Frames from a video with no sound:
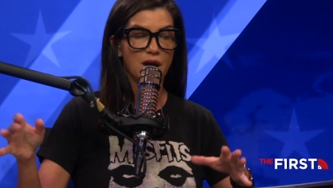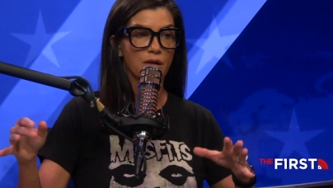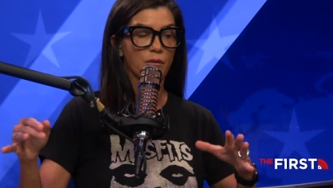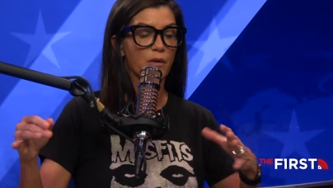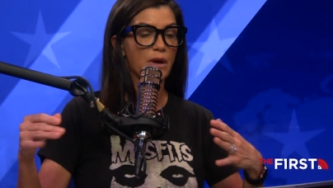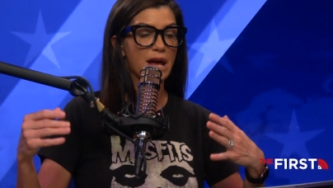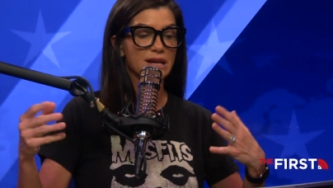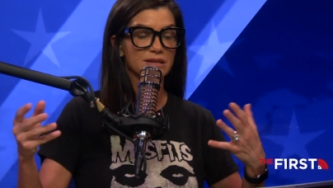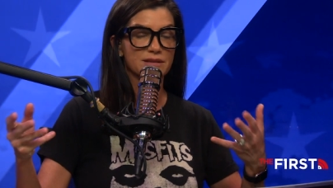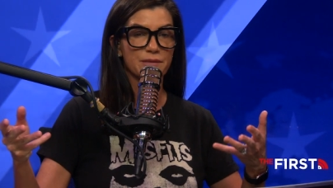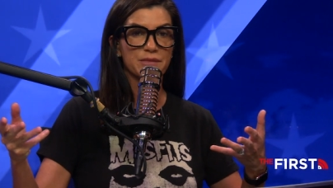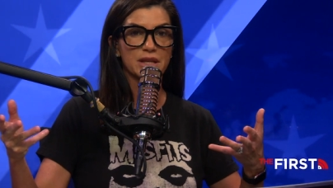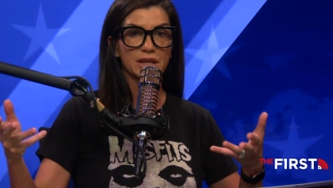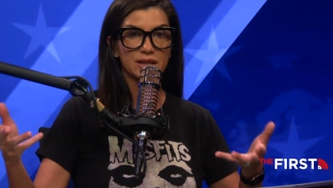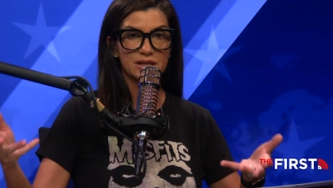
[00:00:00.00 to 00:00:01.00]
Whereas
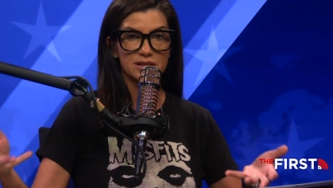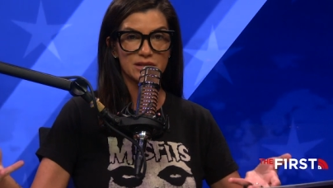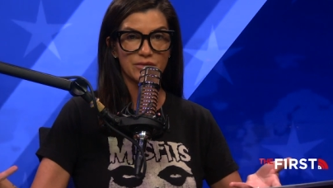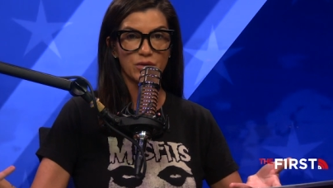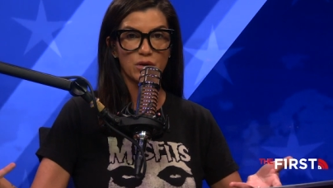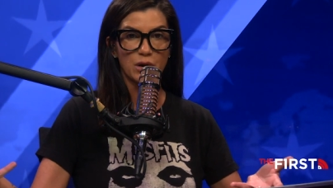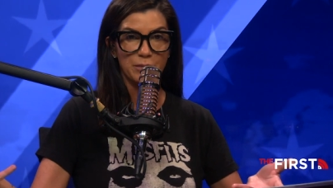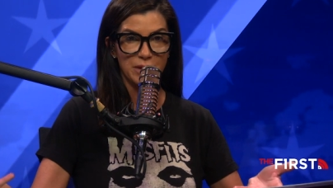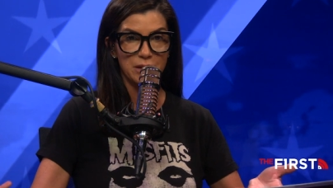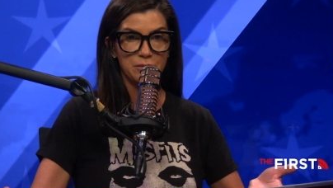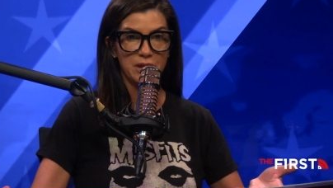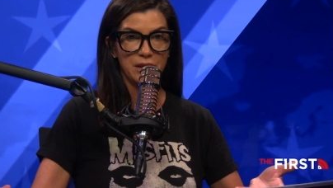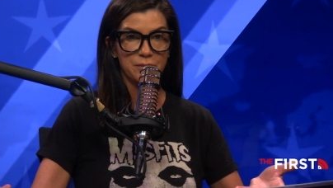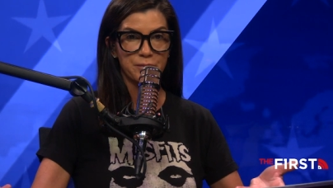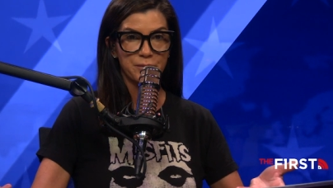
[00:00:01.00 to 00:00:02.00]
something like a civil
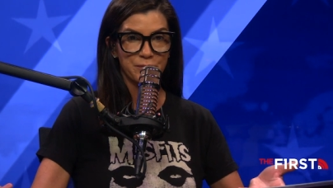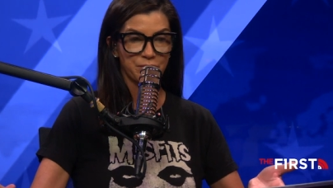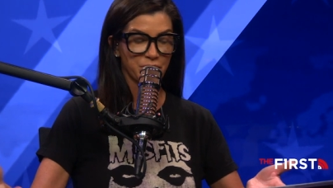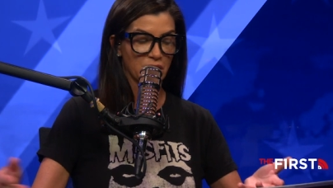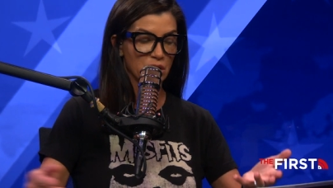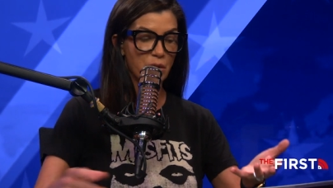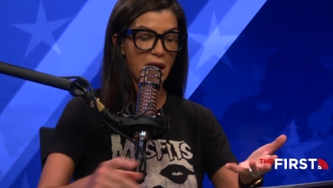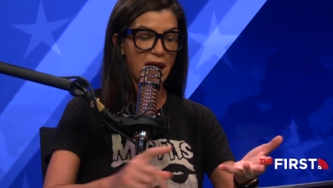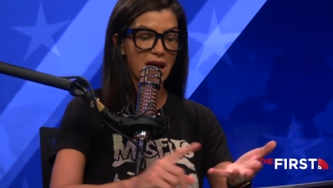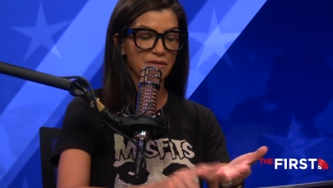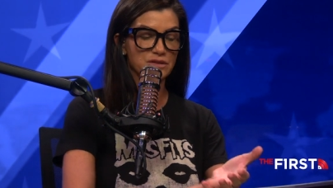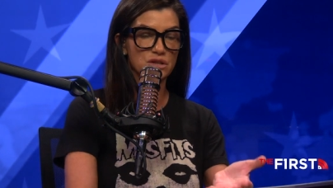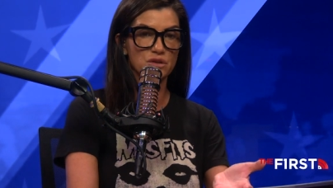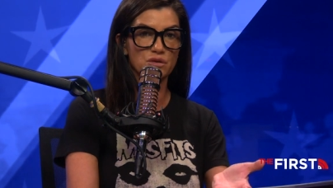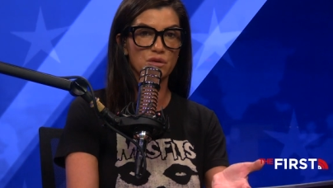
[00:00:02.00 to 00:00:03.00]
commitment, you
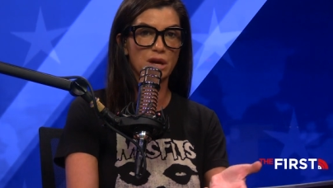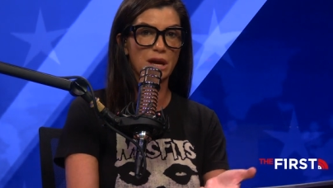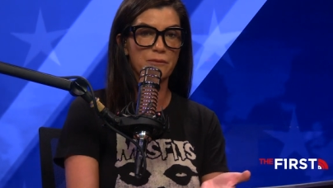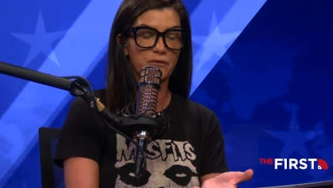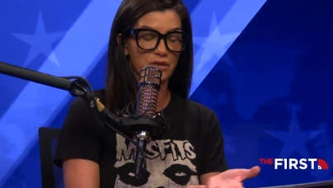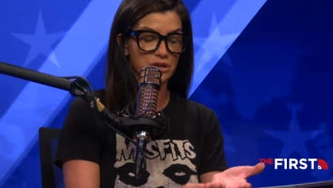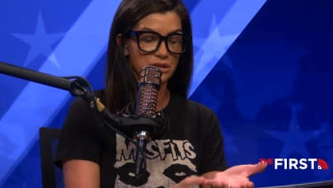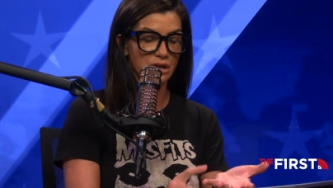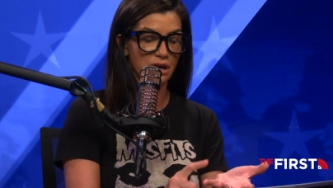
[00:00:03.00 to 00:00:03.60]
have to, it, first